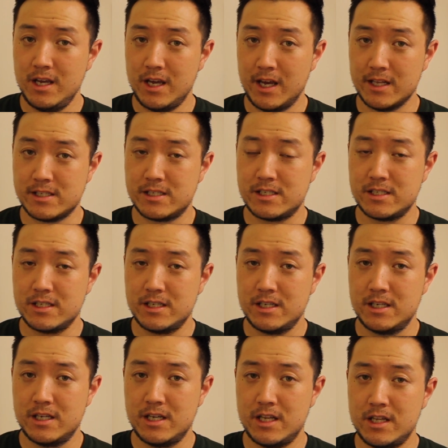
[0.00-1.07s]
It's
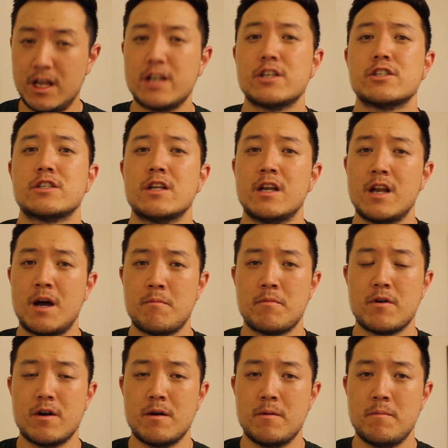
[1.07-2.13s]
not just the
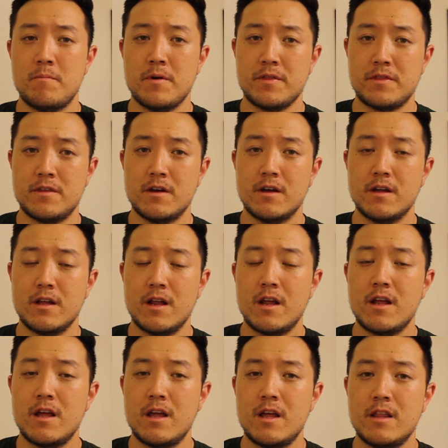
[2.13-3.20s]
number, but the
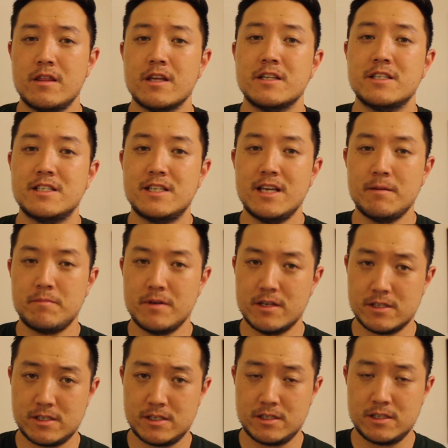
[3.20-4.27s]

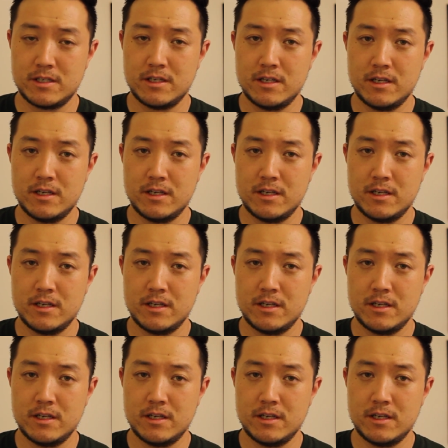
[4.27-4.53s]
deepness